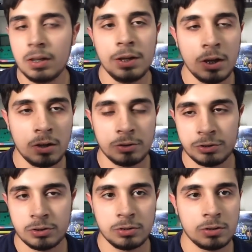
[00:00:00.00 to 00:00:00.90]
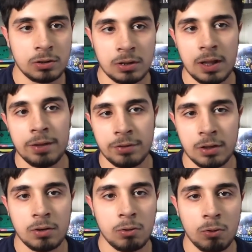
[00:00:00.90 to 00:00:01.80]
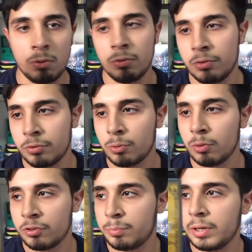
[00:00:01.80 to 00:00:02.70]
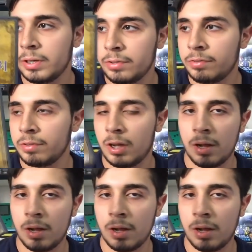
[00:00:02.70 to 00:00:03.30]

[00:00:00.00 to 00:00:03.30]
just a classic old school experience.